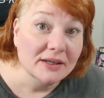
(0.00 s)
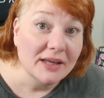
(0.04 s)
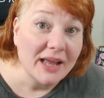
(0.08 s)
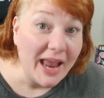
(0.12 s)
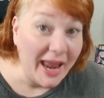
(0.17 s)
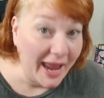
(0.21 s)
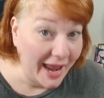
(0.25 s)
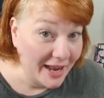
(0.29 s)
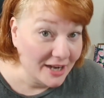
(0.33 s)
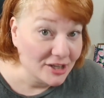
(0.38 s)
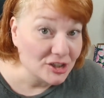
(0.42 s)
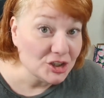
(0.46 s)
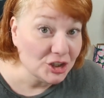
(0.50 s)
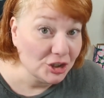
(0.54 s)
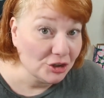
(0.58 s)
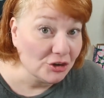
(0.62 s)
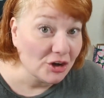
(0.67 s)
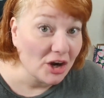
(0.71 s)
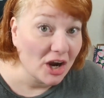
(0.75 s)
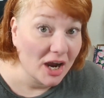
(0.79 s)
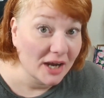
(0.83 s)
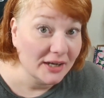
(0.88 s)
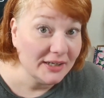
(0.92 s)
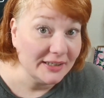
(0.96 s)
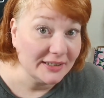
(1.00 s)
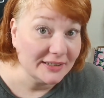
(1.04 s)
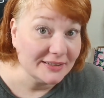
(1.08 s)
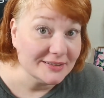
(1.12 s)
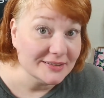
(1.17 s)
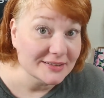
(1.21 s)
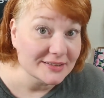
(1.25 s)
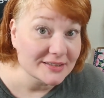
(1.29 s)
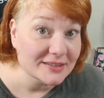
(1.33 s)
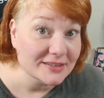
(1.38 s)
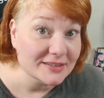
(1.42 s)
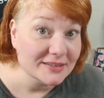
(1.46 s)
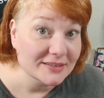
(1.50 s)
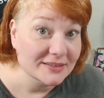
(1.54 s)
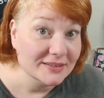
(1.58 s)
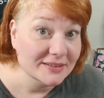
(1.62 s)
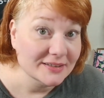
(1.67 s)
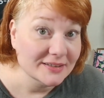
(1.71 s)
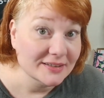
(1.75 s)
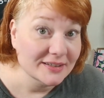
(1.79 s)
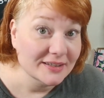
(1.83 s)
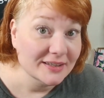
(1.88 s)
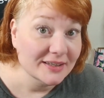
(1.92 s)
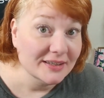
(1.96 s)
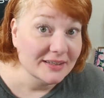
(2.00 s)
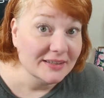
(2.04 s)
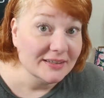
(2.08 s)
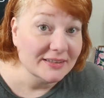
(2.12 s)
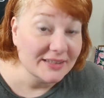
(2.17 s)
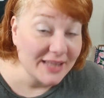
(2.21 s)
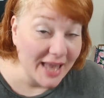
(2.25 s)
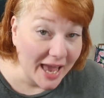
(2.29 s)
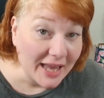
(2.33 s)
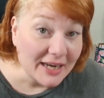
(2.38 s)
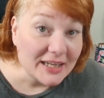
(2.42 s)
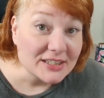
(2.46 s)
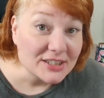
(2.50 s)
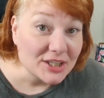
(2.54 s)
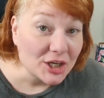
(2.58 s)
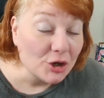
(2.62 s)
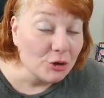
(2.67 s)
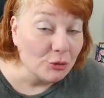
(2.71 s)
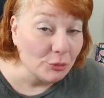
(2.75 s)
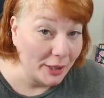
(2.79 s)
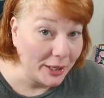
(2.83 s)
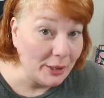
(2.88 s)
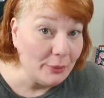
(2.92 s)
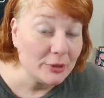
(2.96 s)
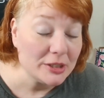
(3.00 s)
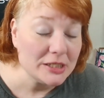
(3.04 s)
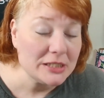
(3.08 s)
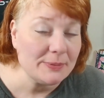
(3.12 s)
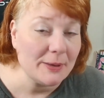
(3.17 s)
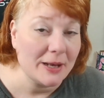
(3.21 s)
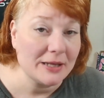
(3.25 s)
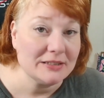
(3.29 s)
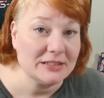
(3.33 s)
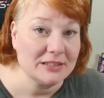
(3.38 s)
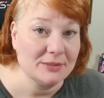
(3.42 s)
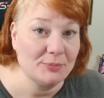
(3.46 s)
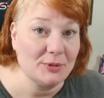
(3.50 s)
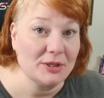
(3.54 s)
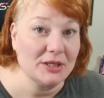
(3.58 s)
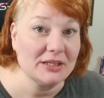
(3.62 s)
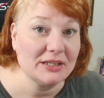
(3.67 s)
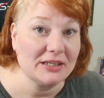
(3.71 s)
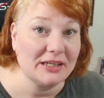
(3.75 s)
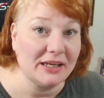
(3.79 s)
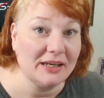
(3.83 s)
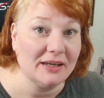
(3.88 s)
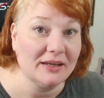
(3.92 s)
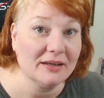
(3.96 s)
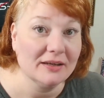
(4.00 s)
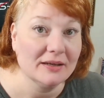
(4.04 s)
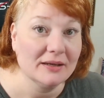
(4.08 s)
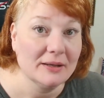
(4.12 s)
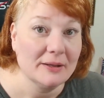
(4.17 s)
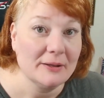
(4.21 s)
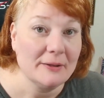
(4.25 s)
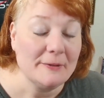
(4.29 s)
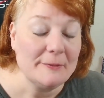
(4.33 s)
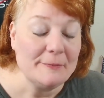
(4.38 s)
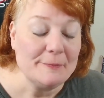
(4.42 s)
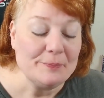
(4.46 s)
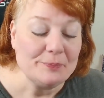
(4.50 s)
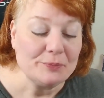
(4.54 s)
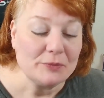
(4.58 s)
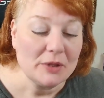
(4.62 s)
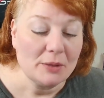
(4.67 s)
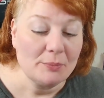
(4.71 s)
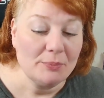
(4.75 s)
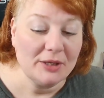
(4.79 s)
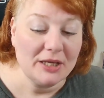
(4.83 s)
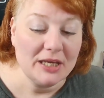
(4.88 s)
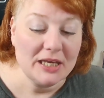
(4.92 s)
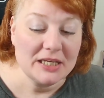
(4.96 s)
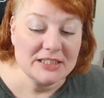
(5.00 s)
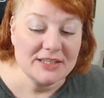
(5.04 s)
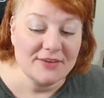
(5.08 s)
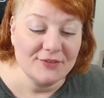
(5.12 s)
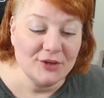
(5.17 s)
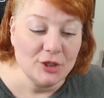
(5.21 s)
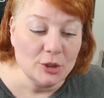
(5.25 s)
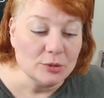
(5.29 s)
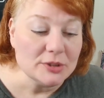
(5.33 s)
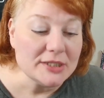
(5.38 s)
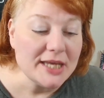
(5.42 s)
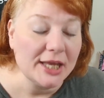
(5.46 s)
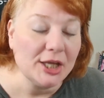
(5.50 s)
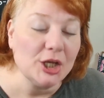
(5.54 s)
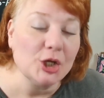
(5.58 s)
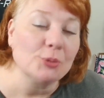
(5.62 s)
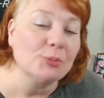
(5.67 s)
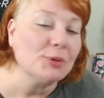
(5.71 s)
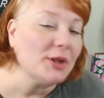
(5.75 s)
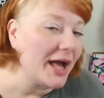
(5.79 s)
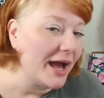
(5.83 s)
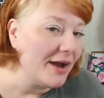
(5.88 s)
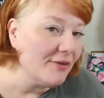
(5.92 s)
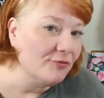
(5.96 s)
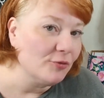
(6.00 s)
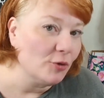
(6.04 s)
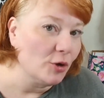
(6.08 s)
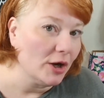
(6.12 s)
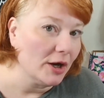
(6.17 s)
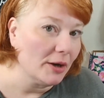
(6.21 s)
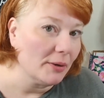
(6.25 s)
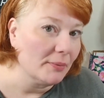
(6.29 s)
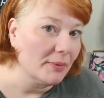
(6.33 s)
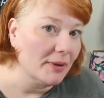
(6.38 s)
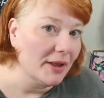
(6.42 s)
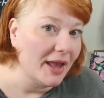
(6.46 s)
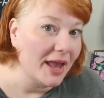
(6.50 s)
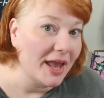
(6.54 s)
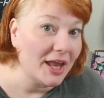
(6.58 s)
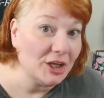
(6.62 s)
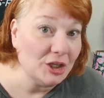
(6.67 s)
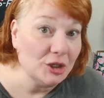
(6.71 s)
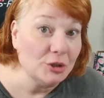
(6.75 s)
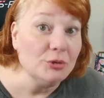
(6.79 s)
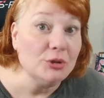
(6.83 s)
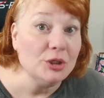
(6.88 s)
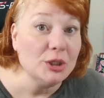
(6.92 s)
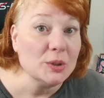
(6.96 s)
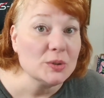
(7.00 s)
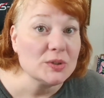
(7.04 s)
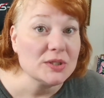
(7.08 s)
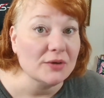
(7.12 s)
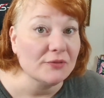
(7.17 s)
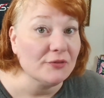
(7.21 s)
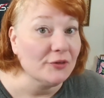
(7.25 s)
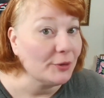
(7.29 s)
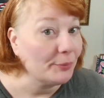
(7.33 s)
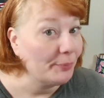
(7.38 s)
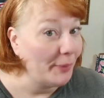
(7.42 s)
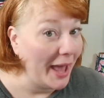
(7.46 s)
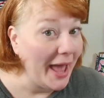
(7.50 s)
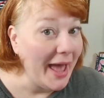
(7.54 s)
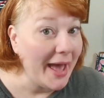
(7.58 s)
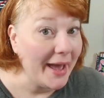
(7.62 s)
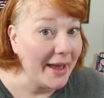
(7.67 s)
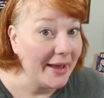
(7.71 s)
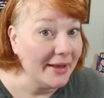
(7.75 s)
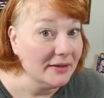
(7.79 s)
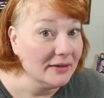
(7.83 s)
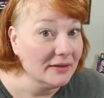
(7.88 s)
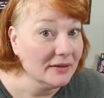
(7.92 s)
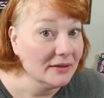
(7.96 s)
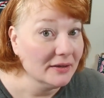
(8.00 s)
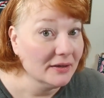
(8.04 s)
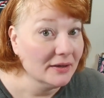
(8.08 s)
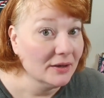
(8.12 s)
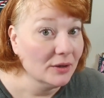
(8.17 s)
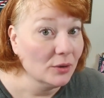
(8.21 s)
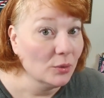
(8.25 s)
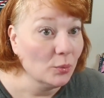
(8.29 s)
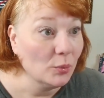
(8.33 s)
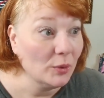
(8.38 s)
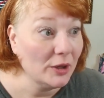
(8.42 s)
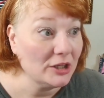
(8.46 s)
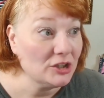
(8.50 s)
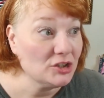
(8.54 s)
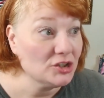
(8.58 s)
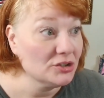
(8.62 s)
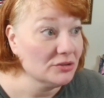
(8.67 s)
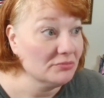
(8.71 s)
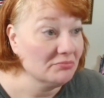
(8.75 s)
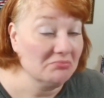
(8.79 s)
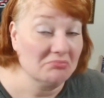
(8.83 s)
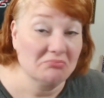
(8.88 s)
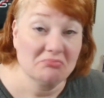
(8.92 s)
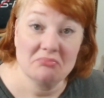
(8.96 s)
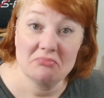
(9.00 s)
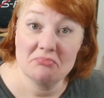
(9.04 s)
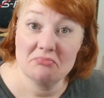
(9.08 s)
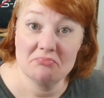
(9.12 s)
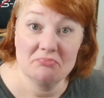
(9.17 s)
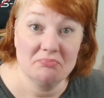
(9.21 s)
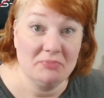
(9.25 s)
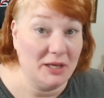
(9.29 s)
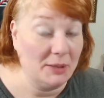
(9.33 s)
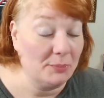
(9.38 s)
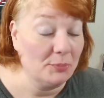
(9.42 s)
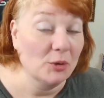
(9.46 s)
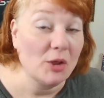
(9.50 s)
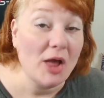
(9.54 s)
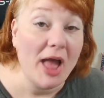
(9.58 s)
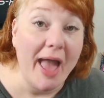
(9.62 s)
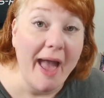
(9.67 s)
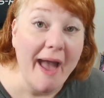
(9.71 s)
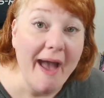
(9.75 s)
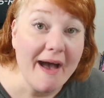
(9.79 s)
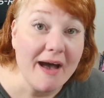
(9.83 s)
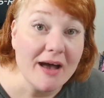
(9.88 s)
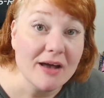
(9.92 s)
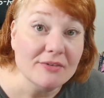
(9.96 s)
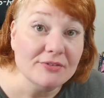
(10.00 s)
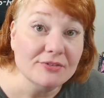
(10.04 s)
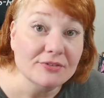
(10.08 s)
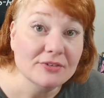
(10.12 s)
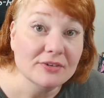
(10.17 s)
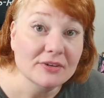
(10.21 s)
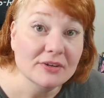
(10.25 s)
and to your audience. That is a great responsibility. Because if you take your platform and you use it for bad, which people have,